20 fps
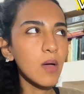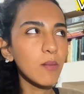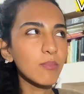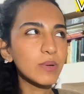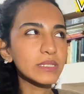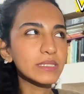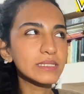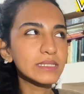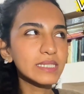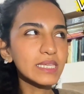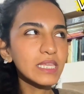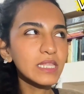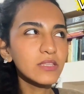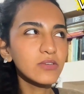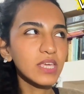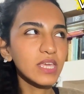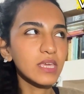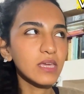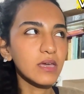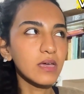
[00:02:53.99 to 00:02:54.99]
But take a look
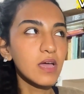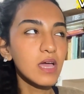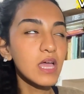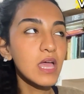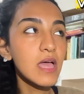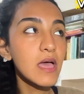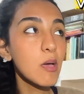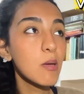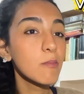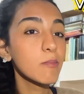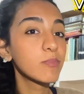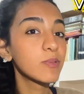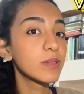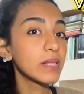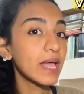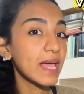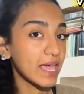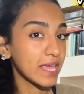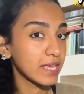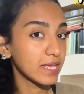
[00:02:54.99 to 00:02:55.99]
here.
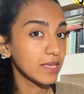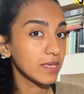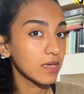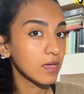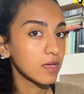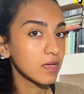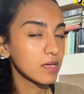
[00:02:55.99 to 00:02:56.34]
Play.